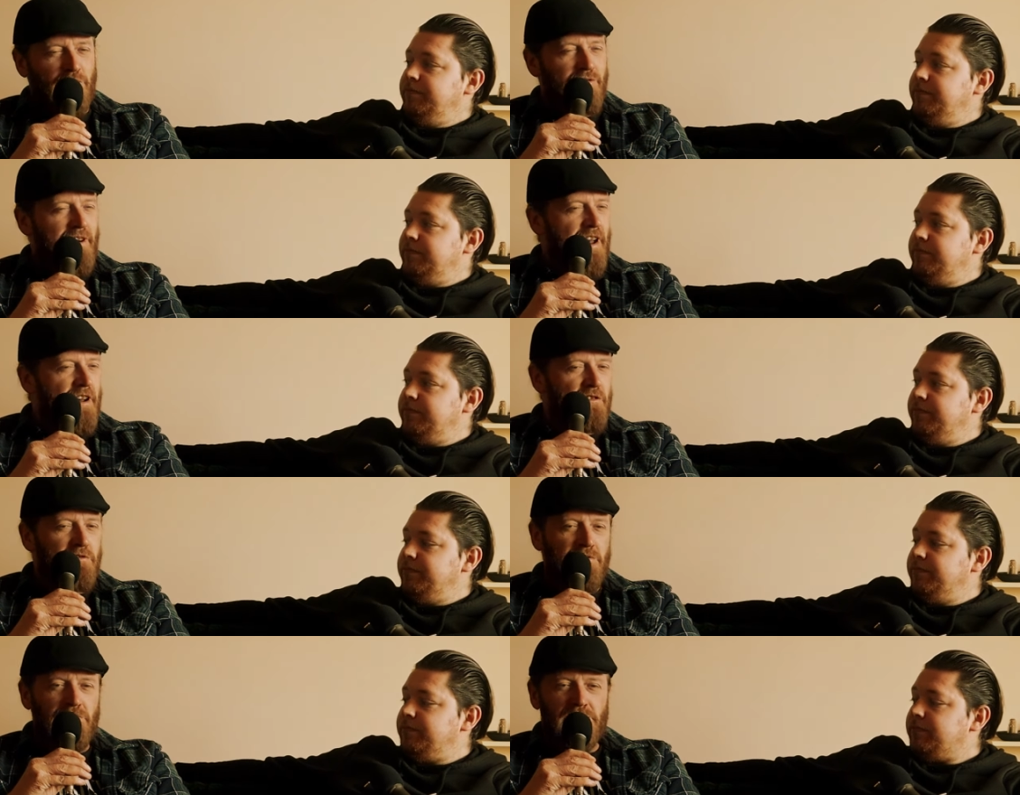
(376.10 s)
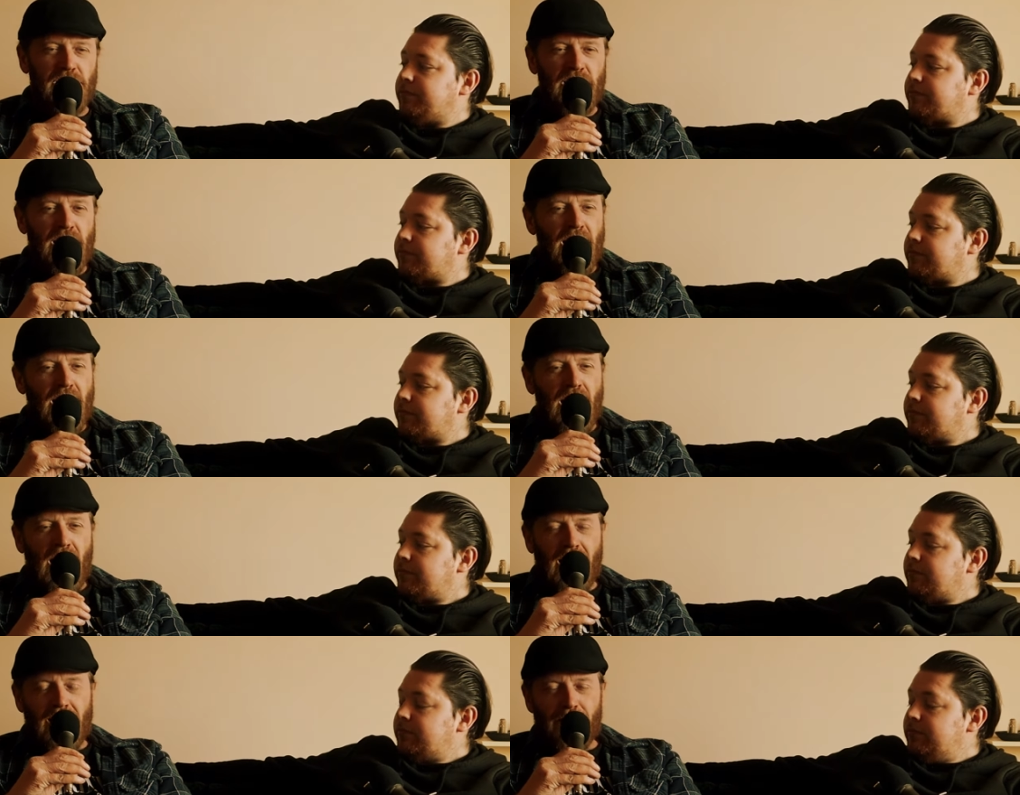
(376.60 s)
Speaker 1: crowds,
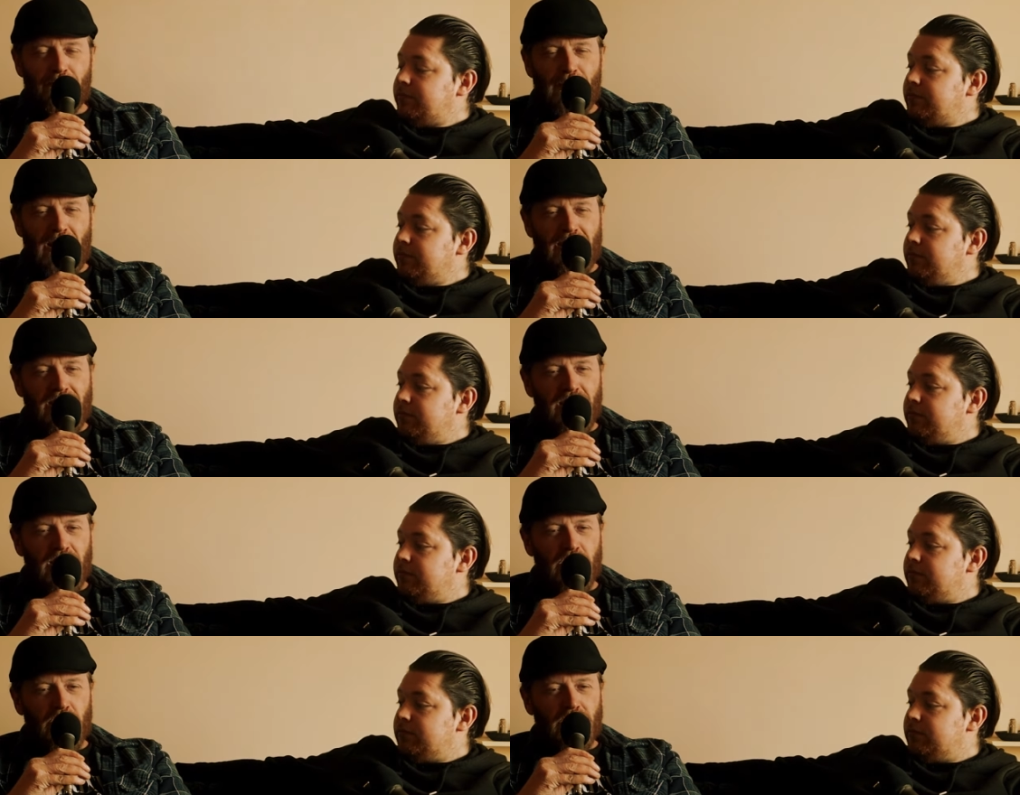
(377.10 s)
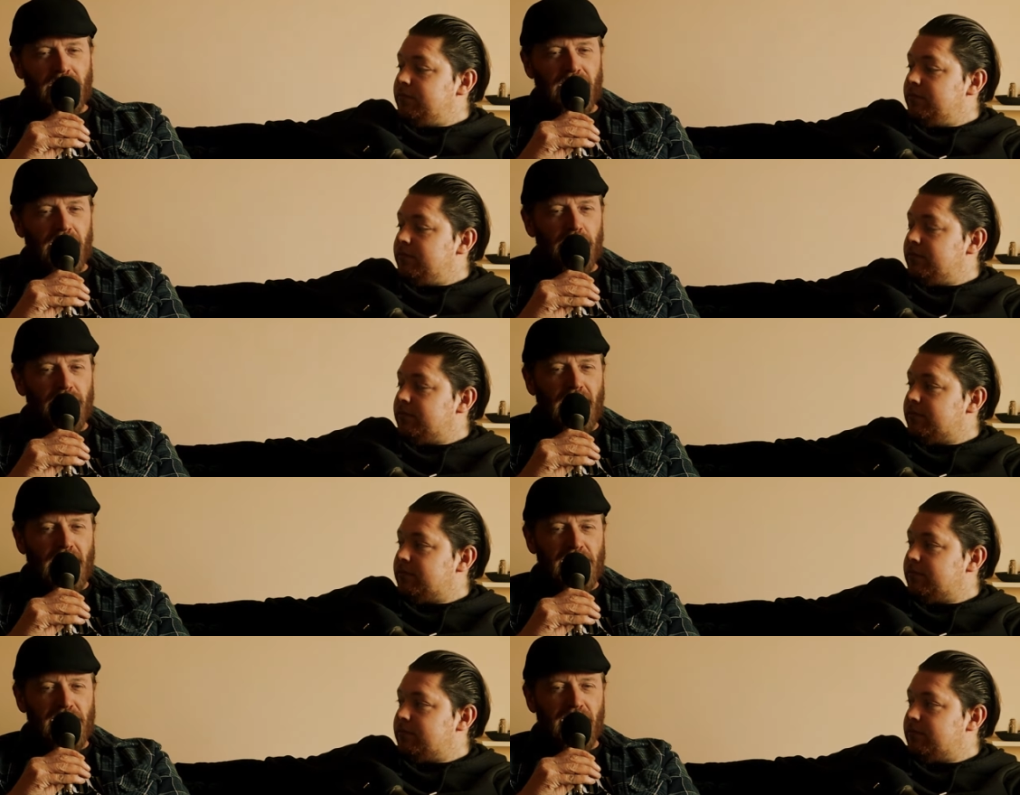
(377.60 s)
and I meant he could
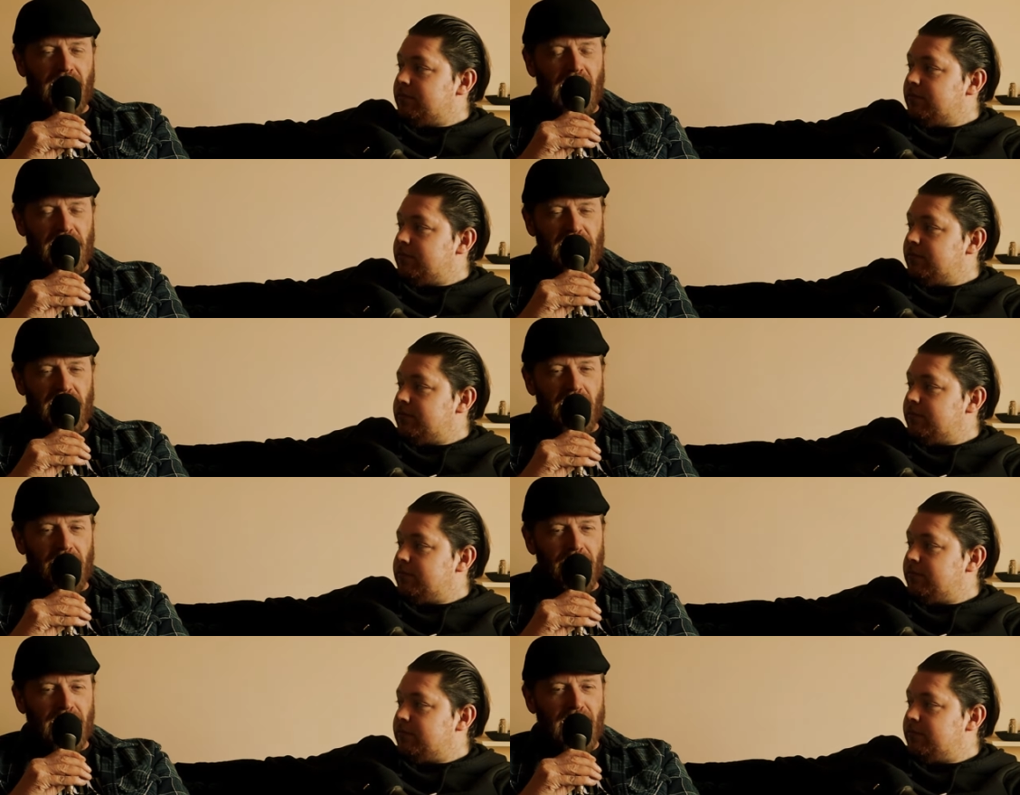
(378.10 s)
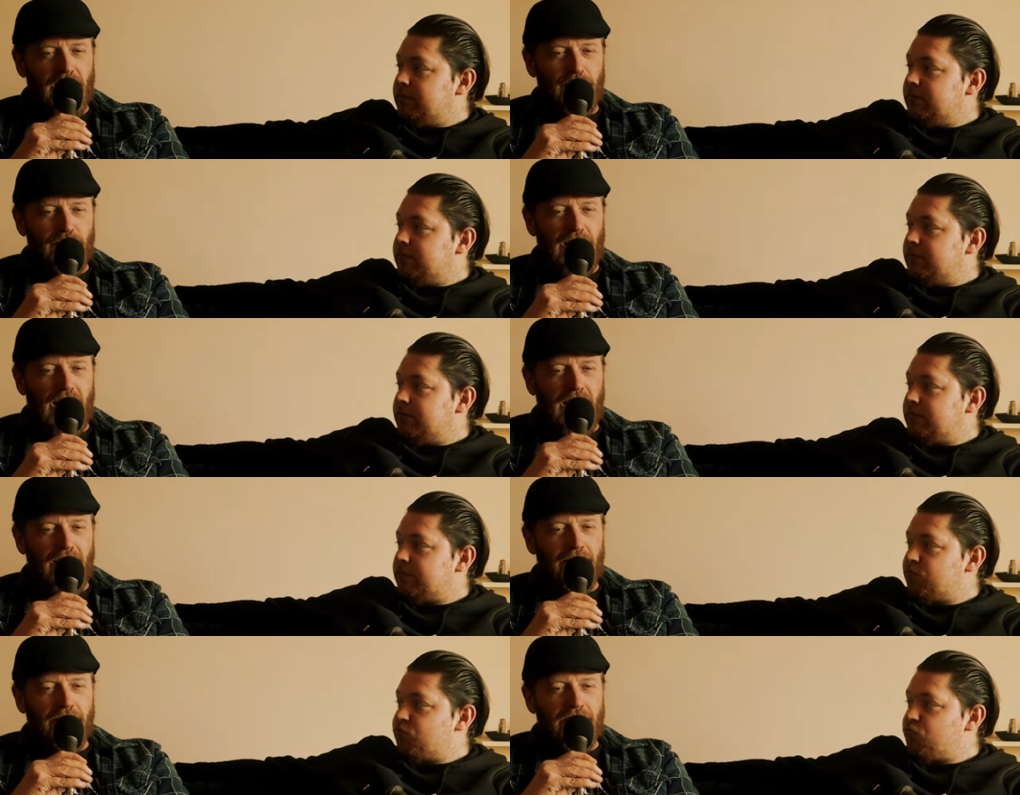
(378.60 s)
do that. So that's going to give
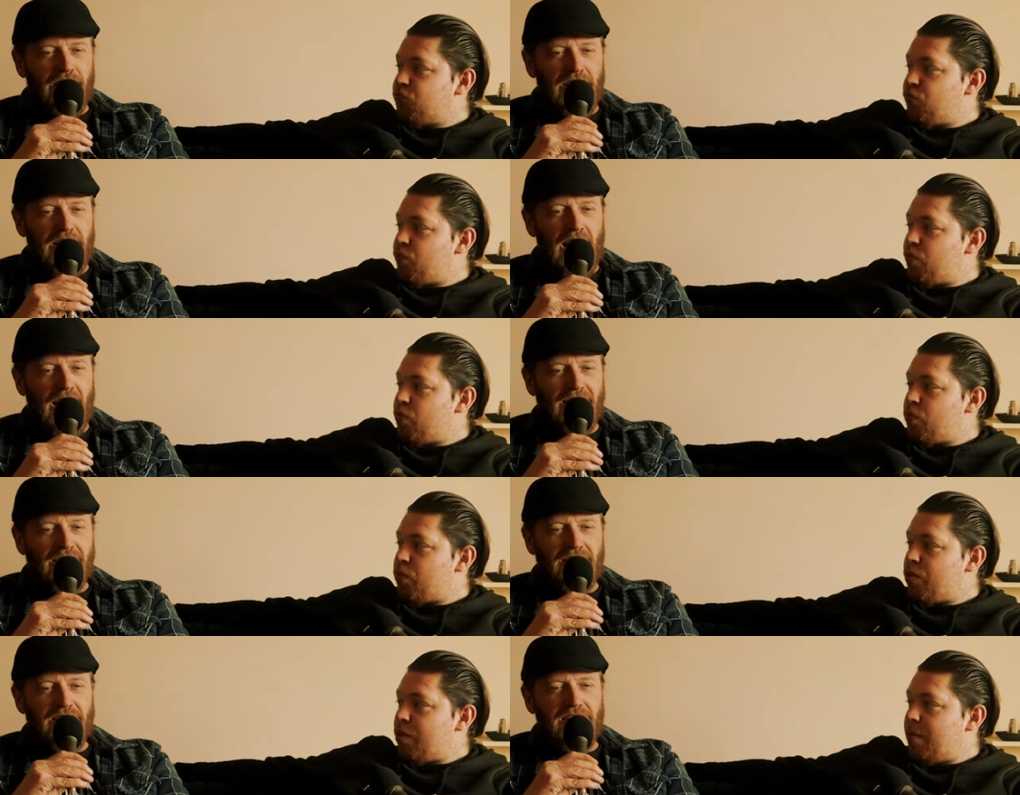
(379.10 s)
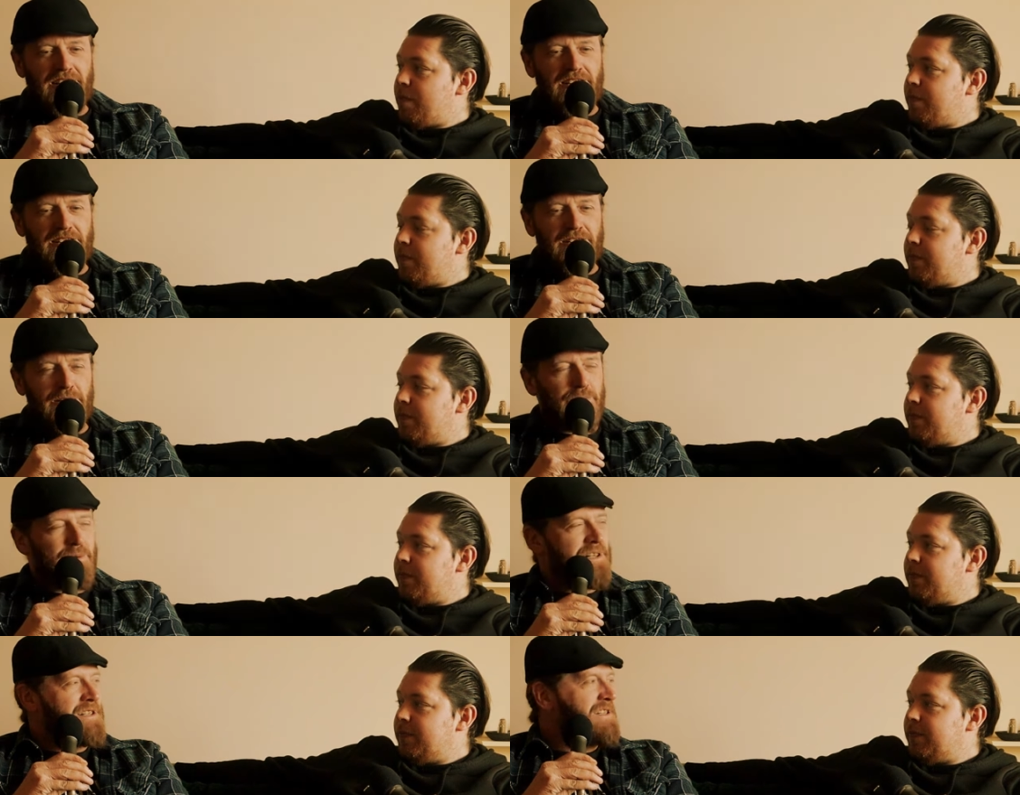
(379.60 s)
that a reality
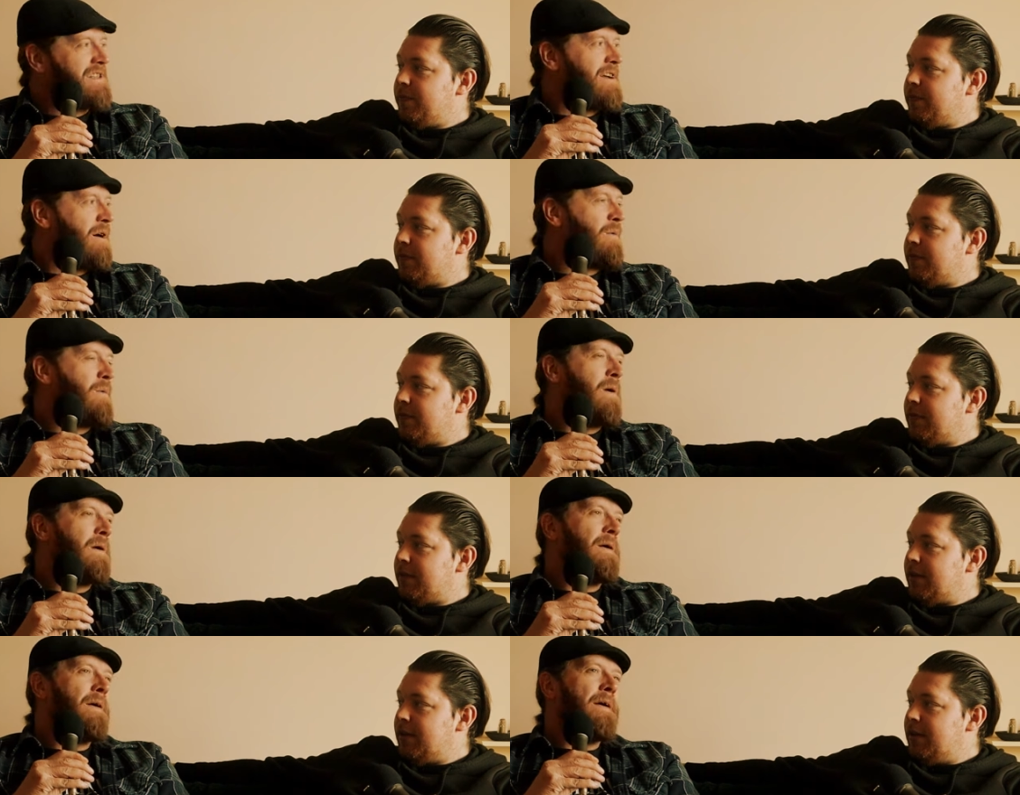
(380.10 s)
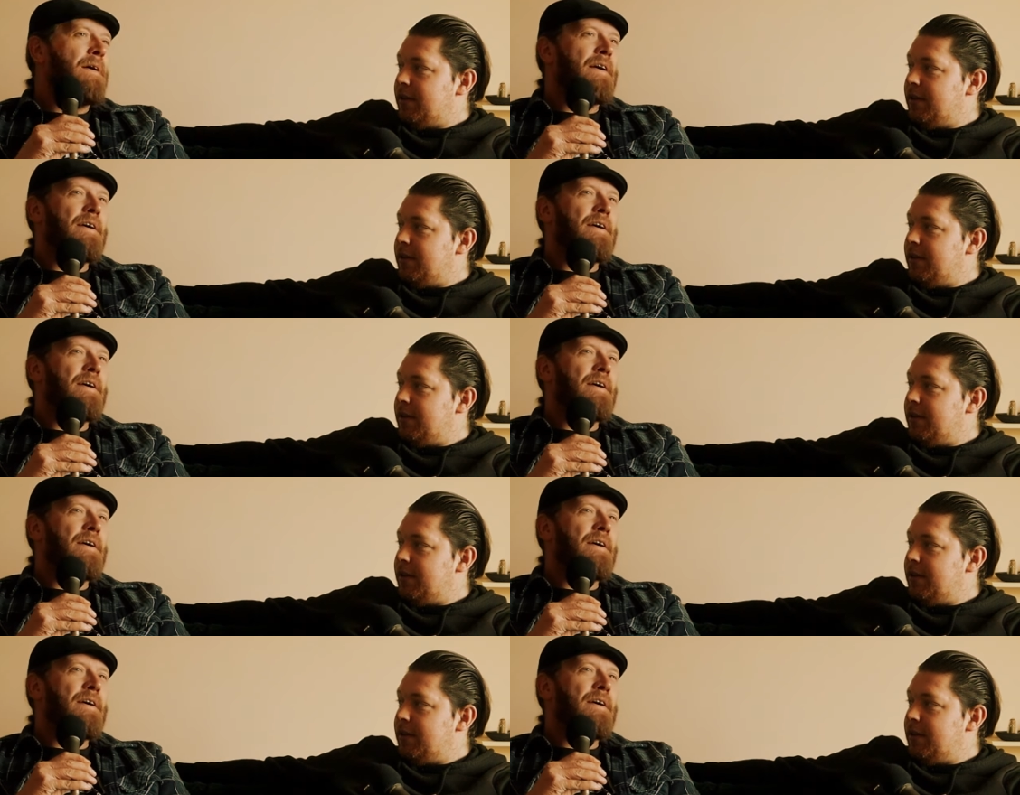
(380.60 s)
to it. So